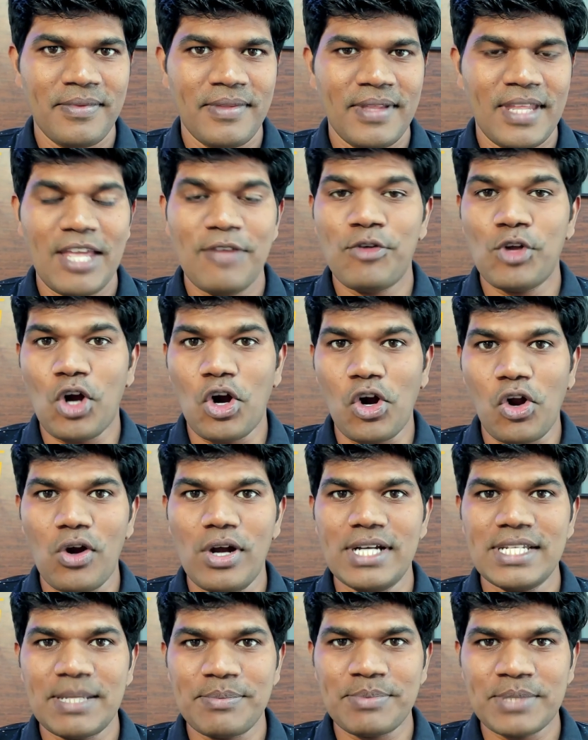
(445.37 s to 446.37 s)
If you're not already
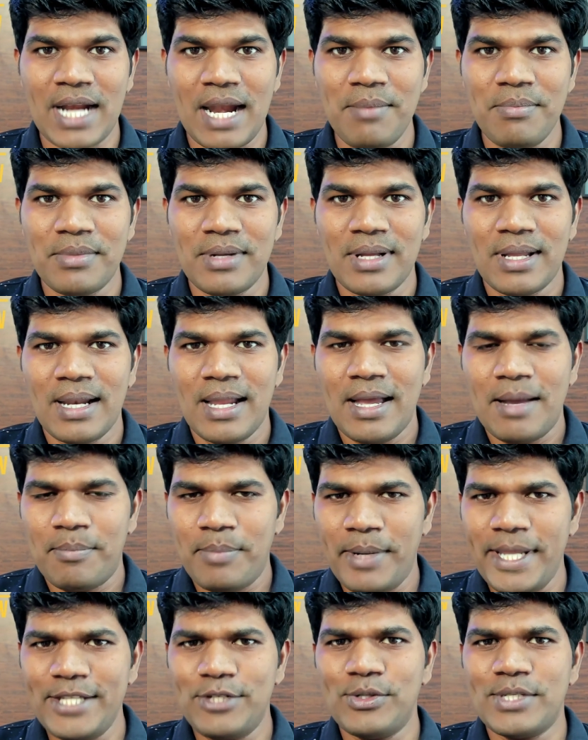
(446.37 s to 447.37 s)
subscribed,
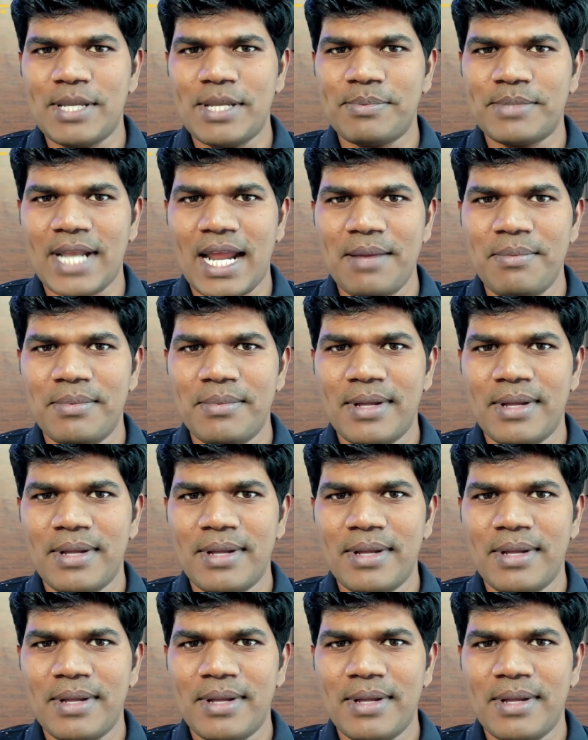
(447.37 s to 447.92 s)
please do subscribe,